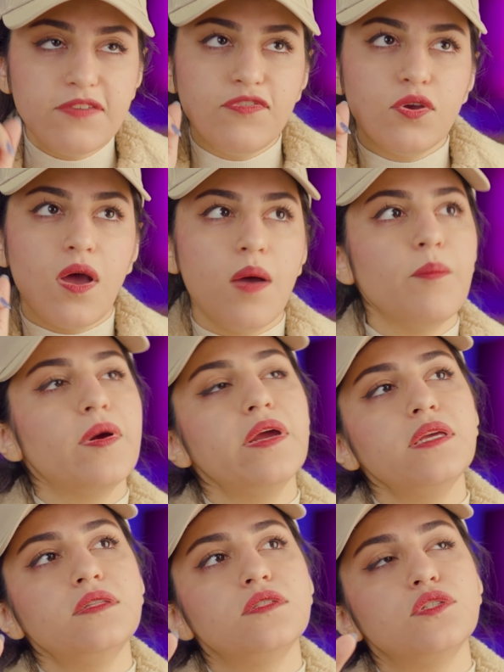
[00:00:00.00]
if you compare
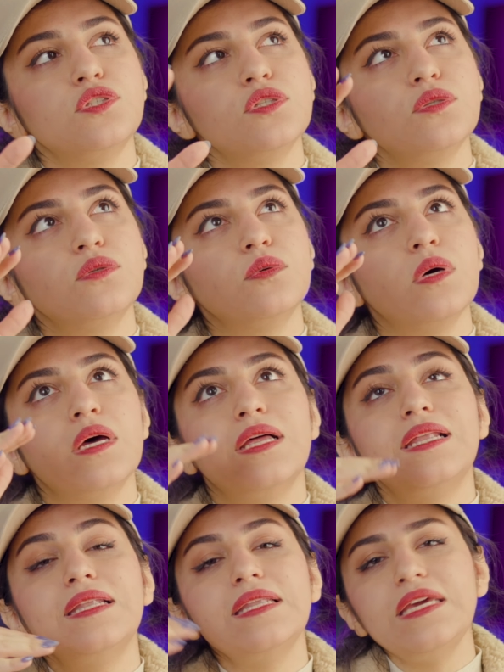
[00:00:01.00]
it to
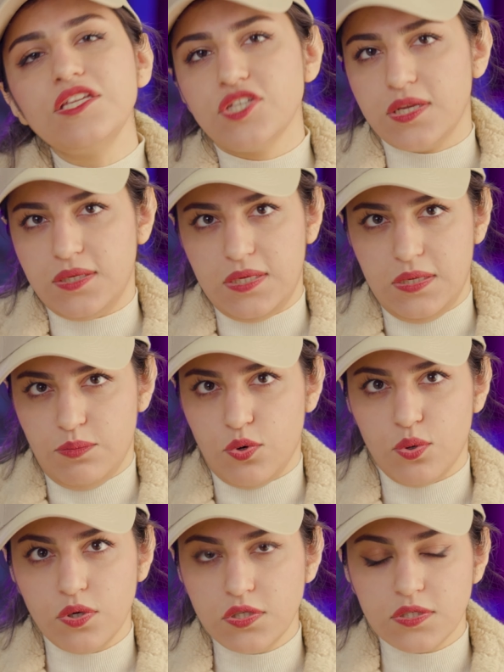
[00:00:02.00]
Legion
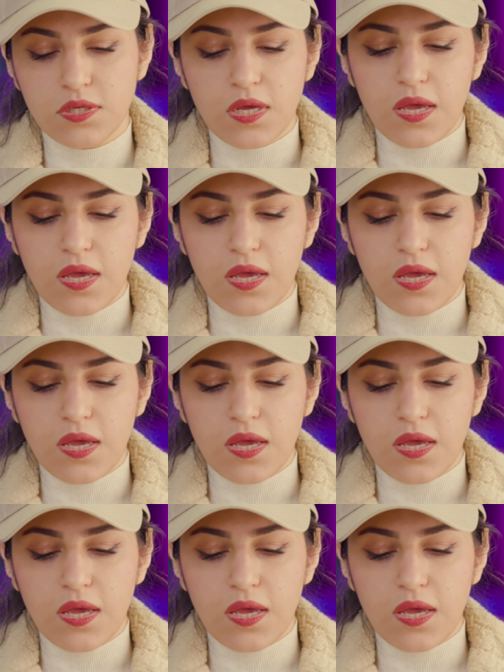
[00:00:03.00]
keyboards,